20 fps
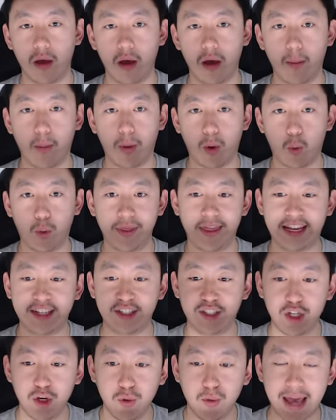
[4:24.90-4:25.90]
But when they
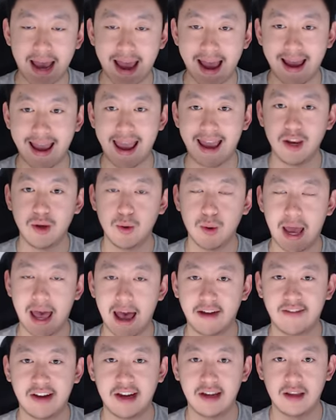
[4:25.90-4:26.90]
do that and you
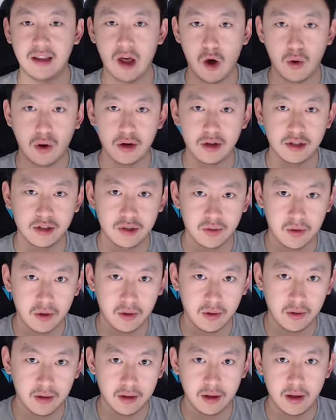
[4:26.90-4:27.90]
have a low
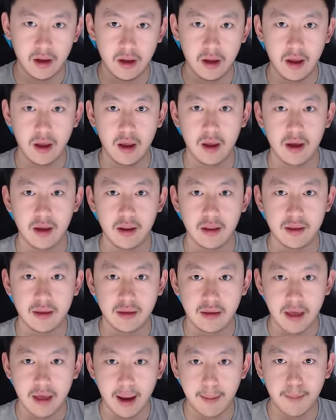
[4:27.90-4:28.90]
control,
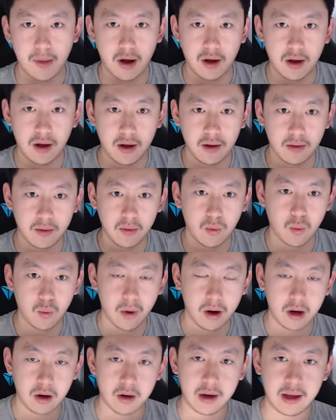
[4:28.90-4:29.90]
that ball,
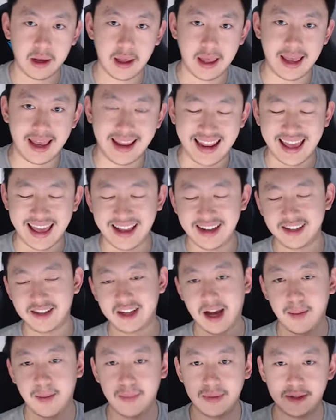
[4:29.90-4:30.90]
where it ends
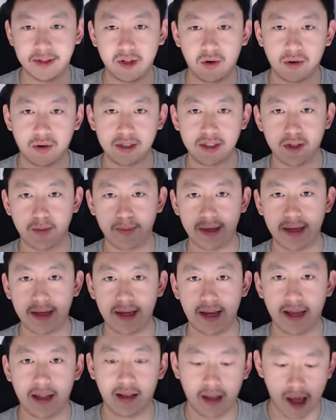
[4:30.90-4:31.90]
up is going to
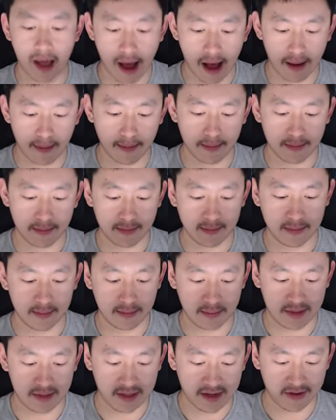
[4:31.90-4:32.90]
be a lot
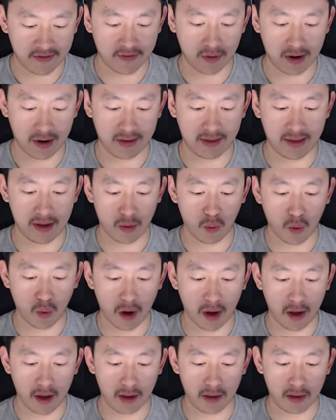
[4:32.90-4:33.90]
different than what